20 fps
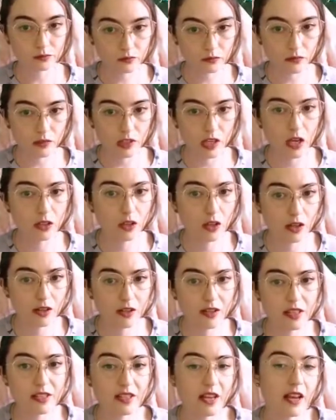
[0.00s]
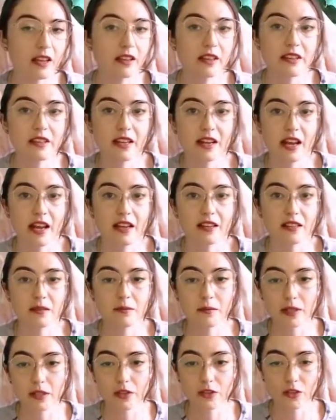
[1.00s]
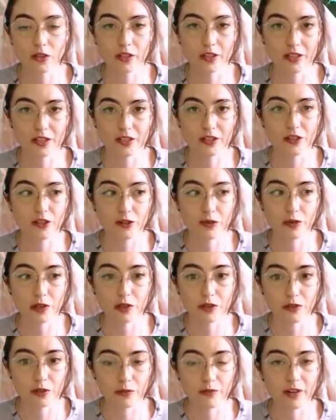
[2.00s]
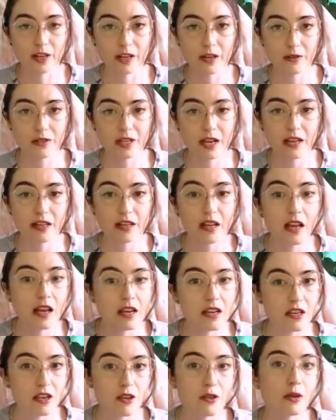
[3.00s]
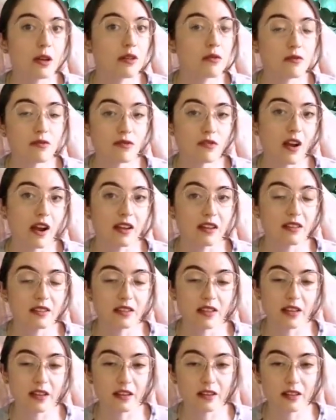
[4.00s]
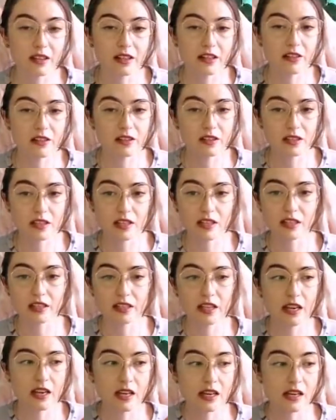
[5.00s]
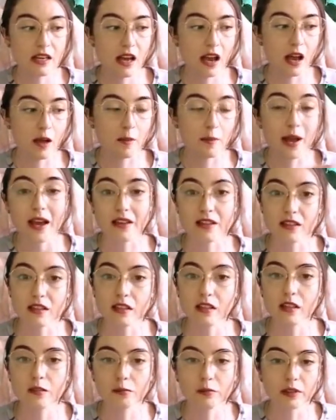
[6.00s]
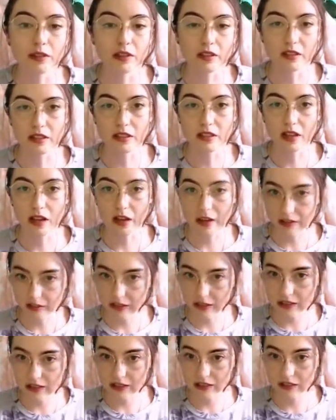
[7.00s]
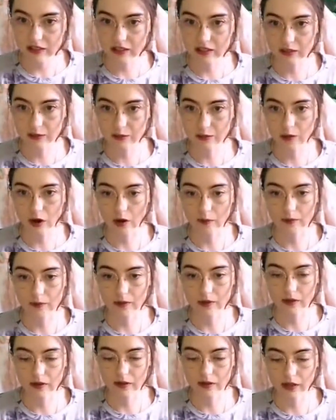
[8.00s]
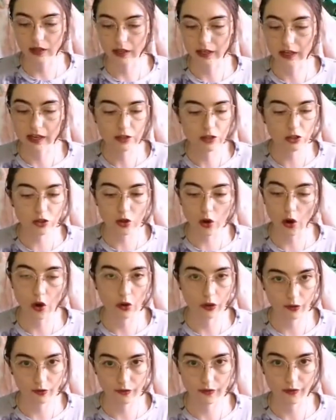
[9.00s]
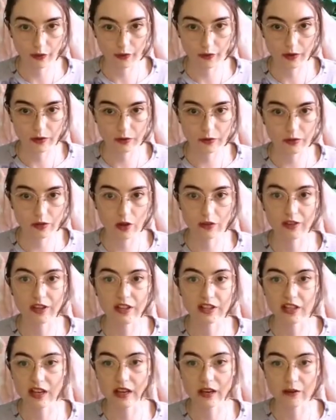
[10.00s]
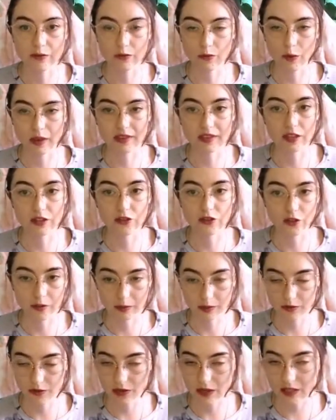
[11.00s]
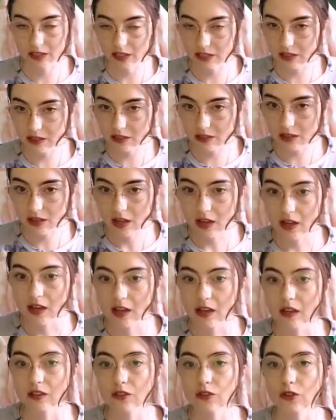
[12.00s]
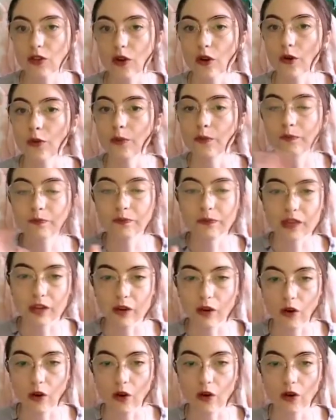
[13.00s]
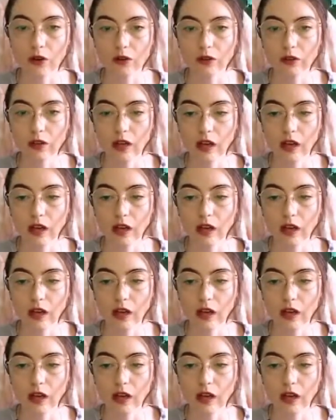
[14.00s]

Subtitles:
a lot of this island that hasn't been turned into YouTube videos yet, you can find there, and you can see it as the completed island in the like I took all the photos on the day of when the dream address is, so they're all